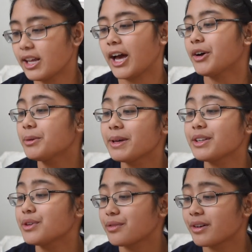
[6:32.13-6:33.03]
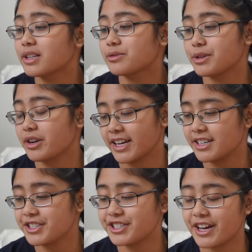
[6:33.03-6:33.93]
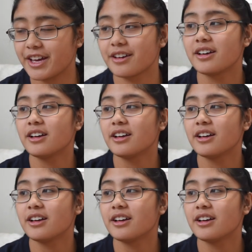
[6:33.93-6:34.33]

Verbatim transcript: How to make new friends when you're kind of shy?